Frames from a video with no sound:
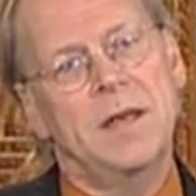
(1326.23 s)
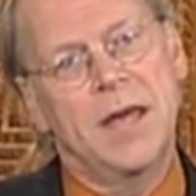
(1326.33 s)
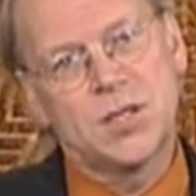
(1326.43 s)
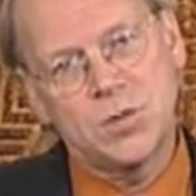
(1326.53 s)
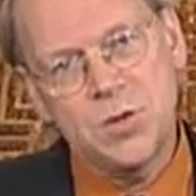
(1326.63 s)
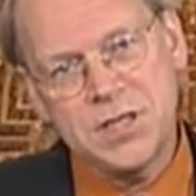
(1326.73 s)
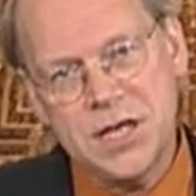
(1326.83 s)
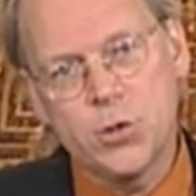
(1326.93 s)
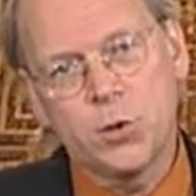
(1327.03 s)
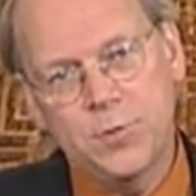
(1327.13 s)
As soon as
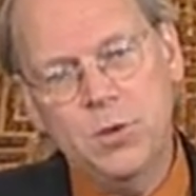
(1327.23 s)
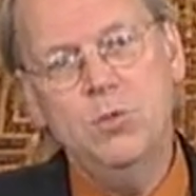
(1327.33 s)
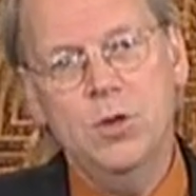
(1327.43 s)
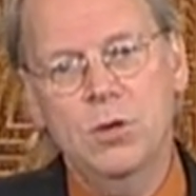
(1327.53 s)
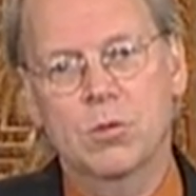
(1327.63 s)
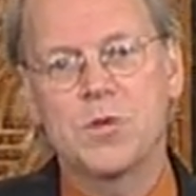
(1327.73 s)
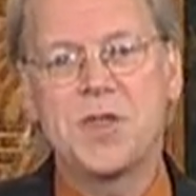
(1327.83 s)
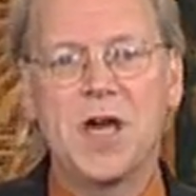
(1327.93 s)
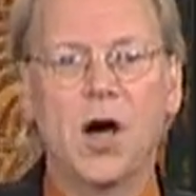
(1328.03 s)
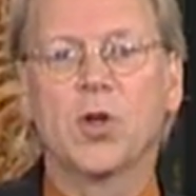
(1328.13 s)
either of you knew that
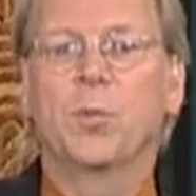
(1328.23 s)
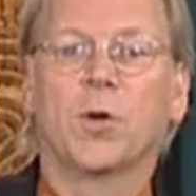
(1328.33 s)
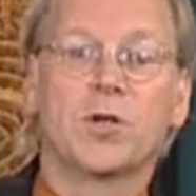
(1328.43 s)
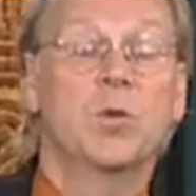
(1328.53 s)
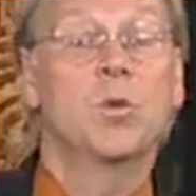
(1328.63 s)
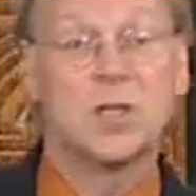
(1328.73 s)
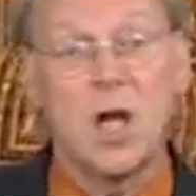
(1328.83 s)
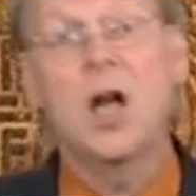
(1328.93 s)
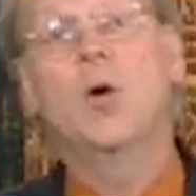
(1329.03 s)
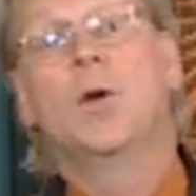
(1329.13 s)
the other person was
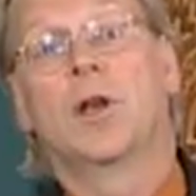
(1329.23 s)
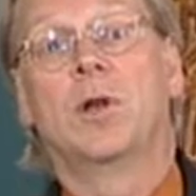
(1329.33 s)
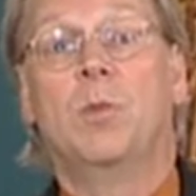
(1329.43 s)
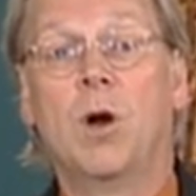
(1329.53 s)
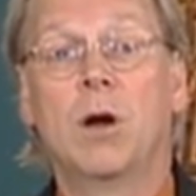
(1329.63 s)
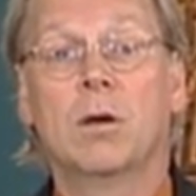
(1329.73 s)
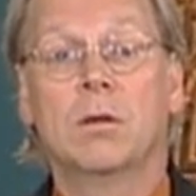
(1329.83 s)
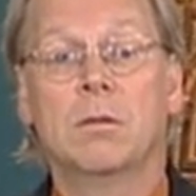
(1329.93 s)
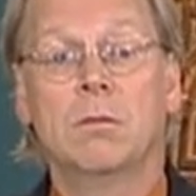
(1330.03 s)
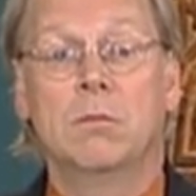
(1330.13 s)
not going to Lemoore,
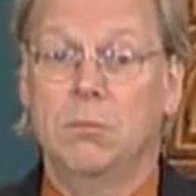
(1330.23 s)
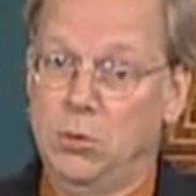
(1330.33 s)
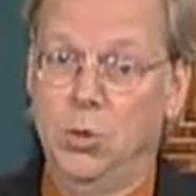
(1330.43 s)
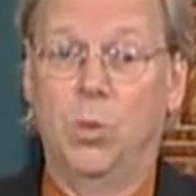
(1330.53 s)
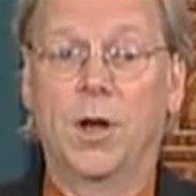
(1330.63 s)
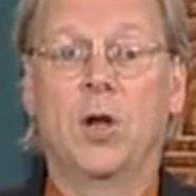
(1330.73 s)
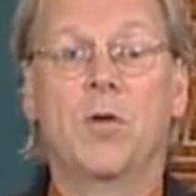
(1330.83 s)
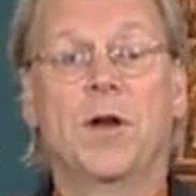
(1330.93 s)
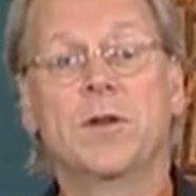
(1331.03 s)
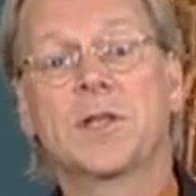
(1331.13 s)
you'd want to go
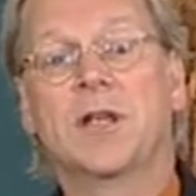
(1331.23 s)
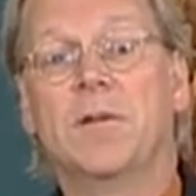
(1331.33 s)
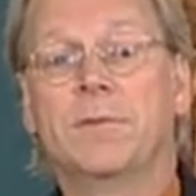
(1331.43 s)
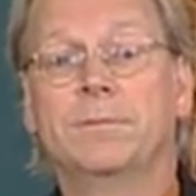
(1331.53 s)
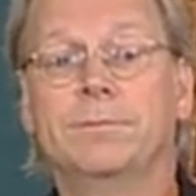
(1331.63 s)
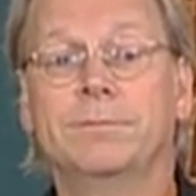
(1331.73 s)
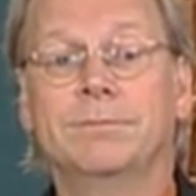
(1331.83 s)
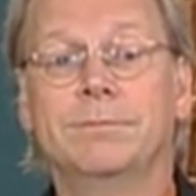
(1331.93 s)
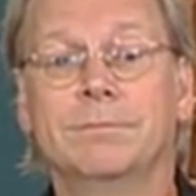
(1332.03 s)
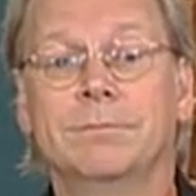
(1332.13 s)
there yourself.
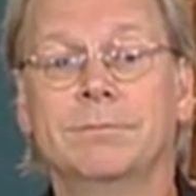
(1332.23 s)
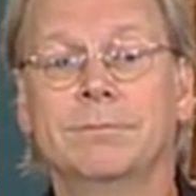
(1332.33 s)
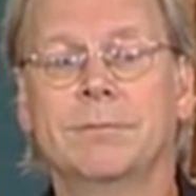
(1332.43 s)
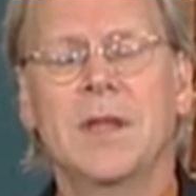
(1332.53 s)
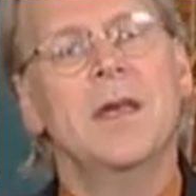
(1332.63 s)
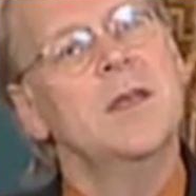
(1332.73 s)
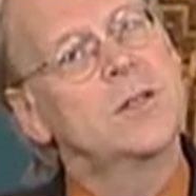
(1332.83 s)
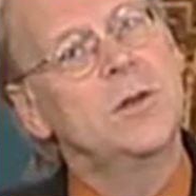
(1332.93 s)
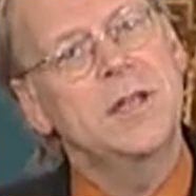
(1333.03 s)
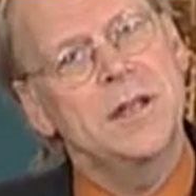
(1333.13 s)

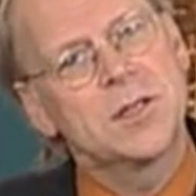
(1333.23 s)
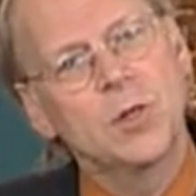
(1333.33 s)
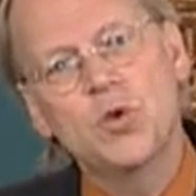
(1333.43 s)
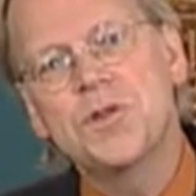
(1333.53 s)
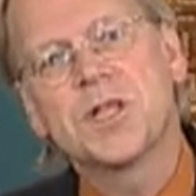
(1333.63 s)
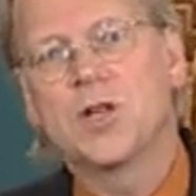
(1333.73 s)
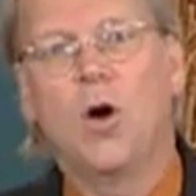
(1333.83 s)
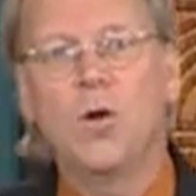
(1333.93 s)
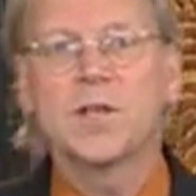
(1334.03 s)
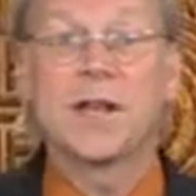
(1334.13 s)
So to get a solution that's
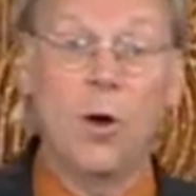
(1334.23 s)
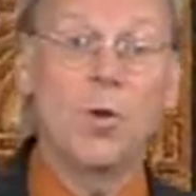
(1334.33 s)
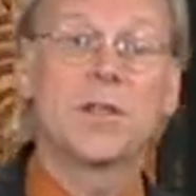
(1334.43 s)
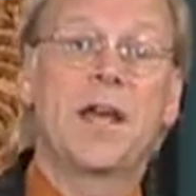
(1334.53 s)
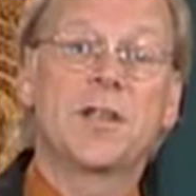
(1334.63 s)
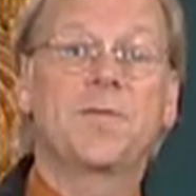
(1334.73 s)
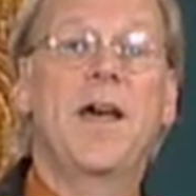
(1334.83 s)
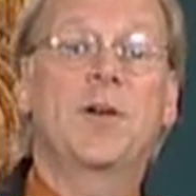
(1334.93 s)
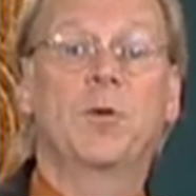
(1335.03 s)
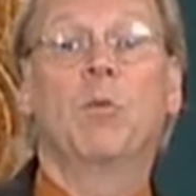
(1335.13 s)
at all
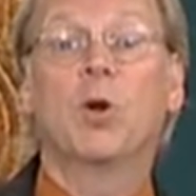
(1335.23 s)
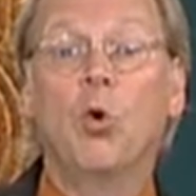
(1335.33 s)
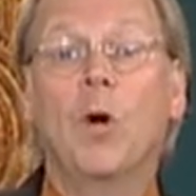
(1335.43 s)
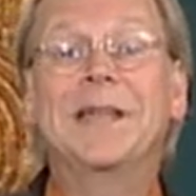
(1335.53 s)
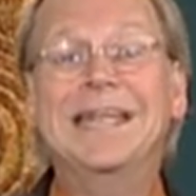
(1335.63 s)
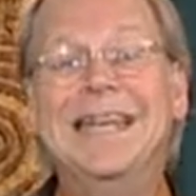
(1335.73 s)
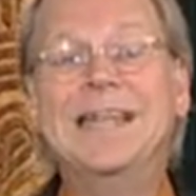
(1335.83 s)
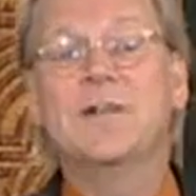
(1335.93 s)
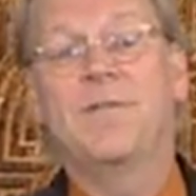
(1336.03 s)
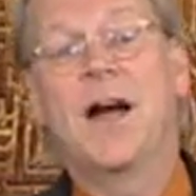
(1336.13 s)
satisfactory, we're going to
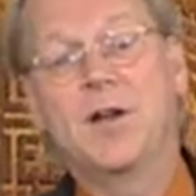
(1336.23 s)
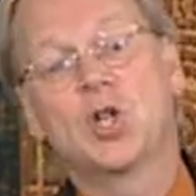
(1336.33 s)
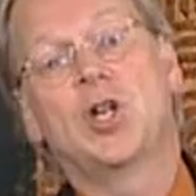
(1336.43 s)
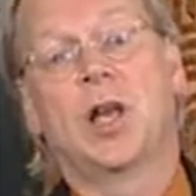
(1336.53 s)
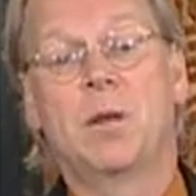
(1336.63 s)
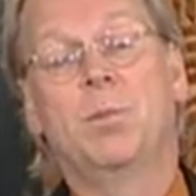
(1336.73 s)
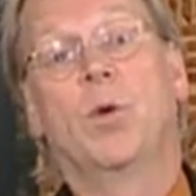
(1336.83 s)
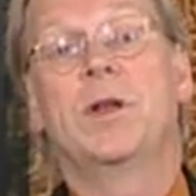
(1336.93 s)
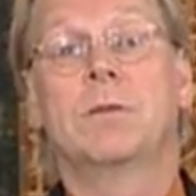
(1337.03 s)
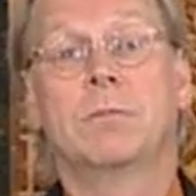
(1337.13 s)
need to find a Schelling
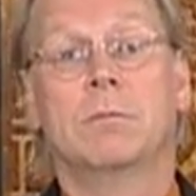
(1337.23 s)
point.